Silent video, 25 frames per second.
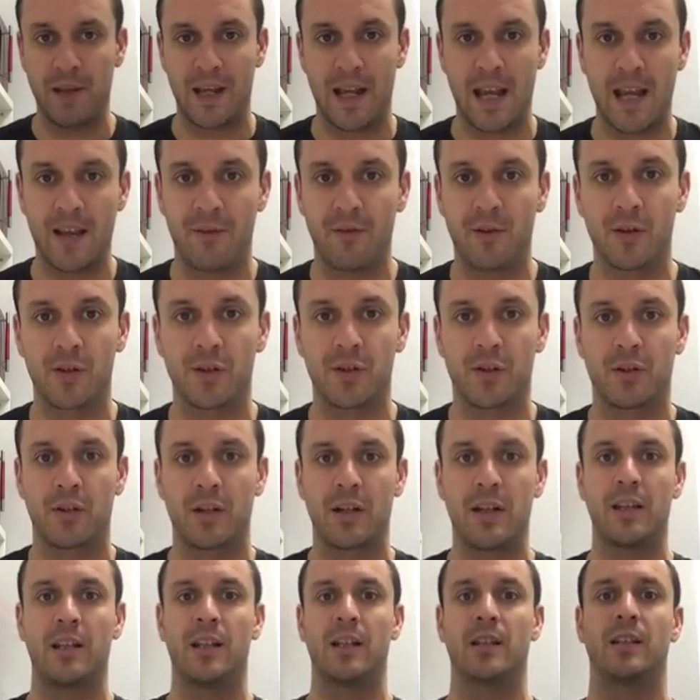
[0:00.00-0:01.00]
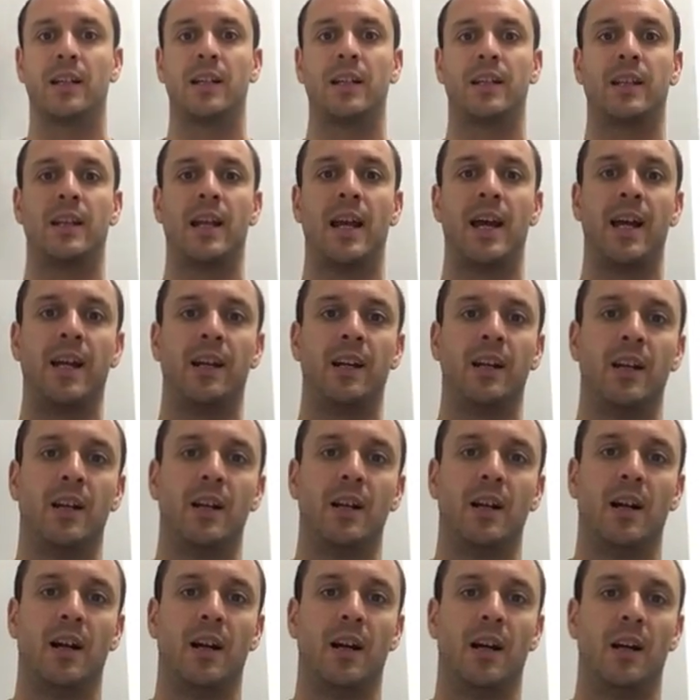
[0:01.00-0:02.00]
behaviors or anything like that.
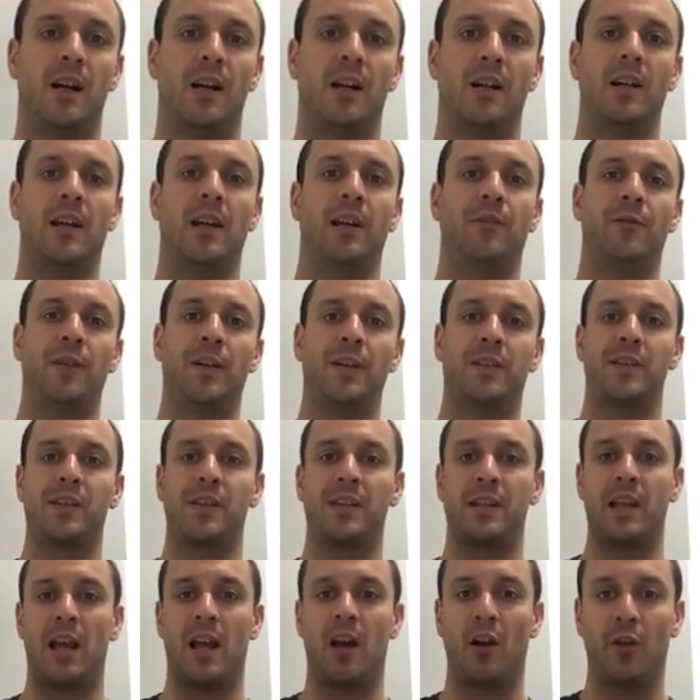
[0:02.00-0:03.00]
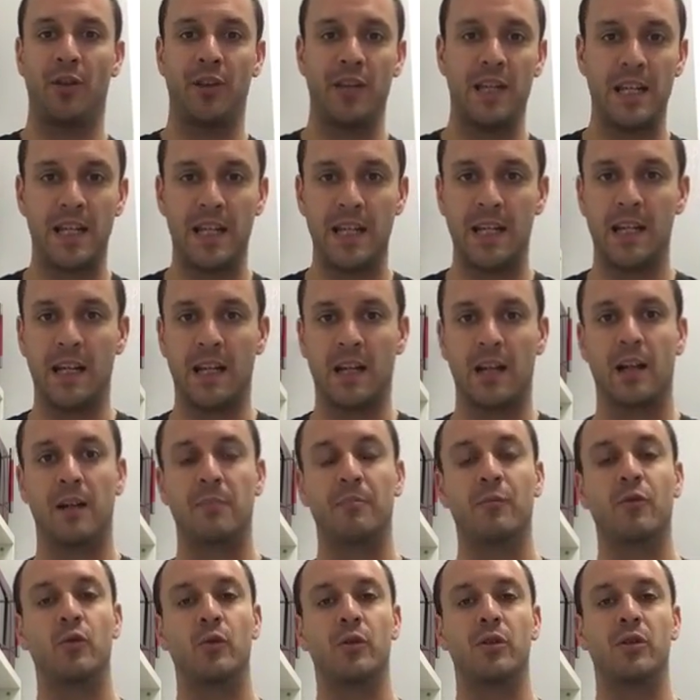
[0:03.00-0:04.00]
If it's healthy eating,
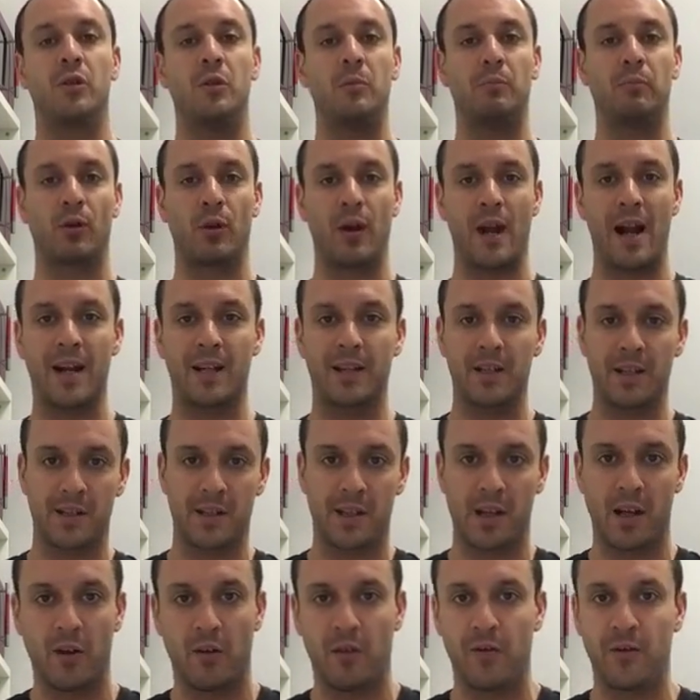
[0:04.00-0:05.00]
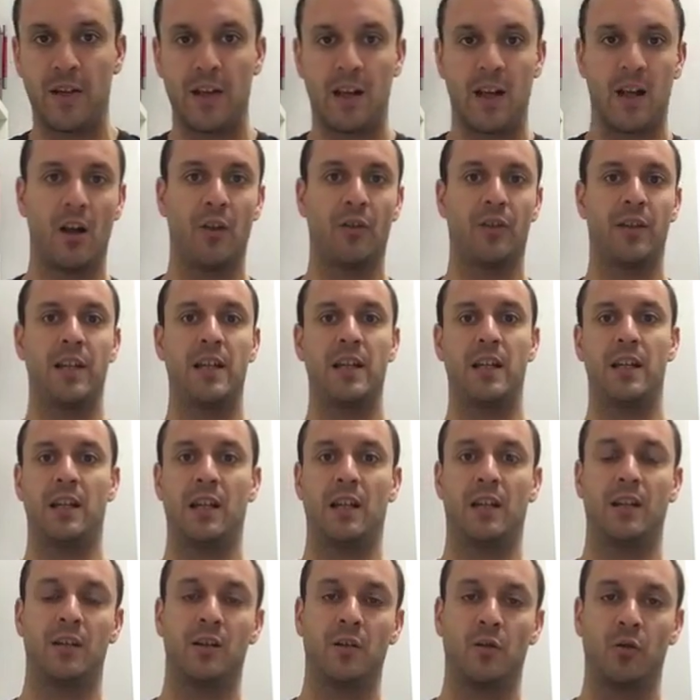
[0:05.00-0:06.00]
I'm going to practice healthy
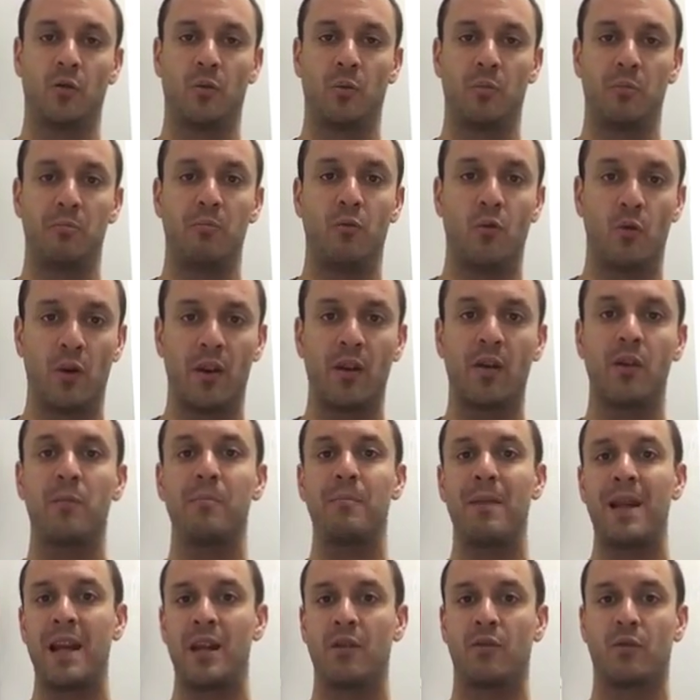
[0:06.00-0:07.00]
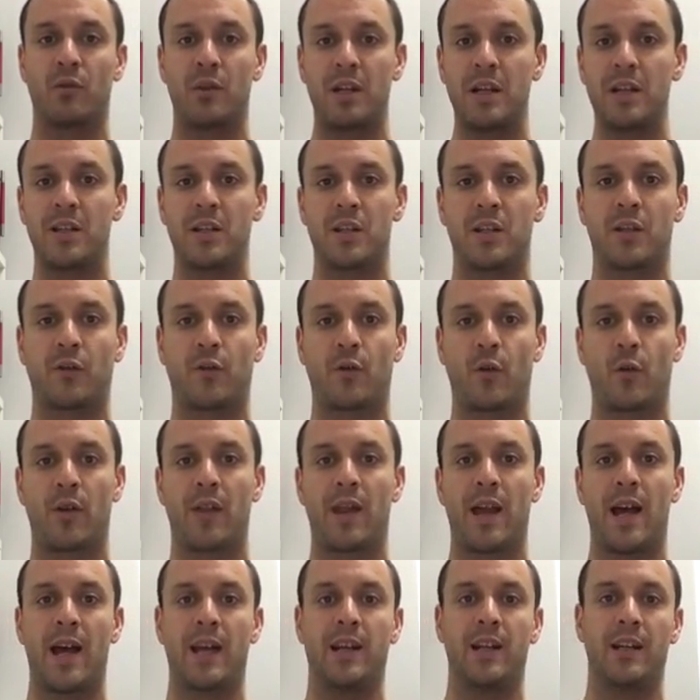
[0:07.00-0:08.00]
eating. And one of the main reasons for
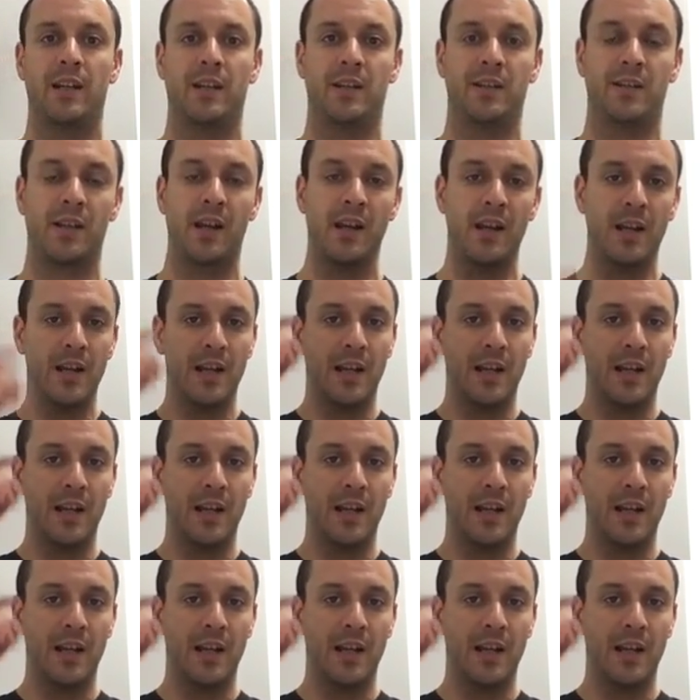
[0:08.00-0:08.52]
that is